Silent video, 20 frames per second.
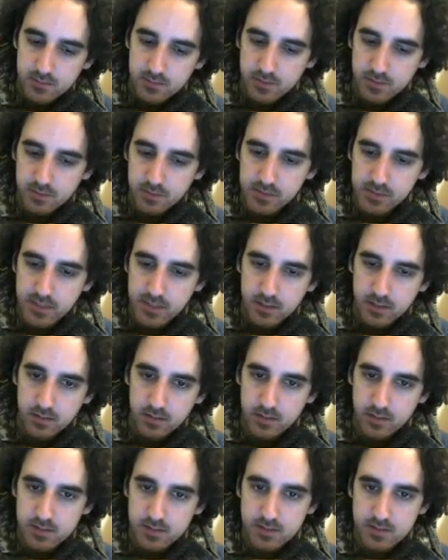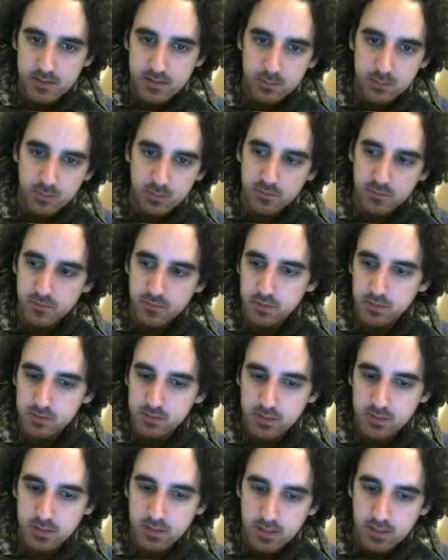figured out I just had to
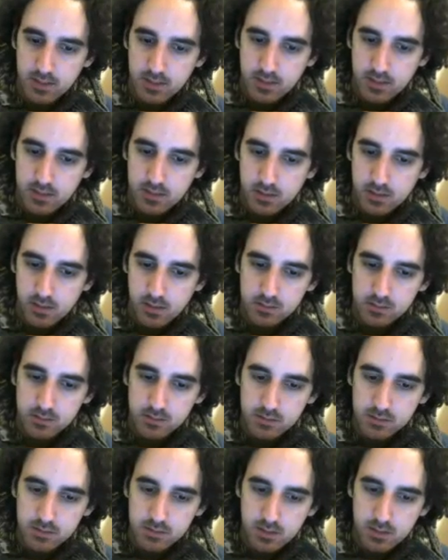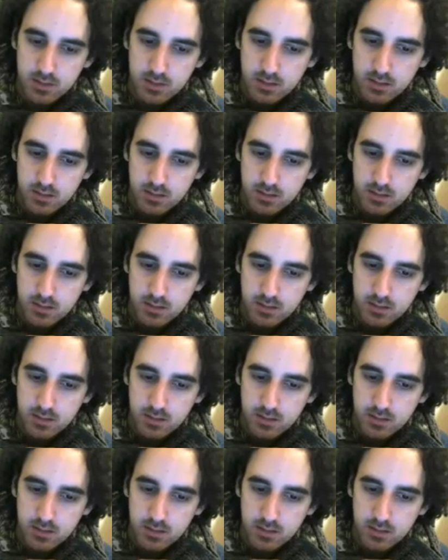invert the order.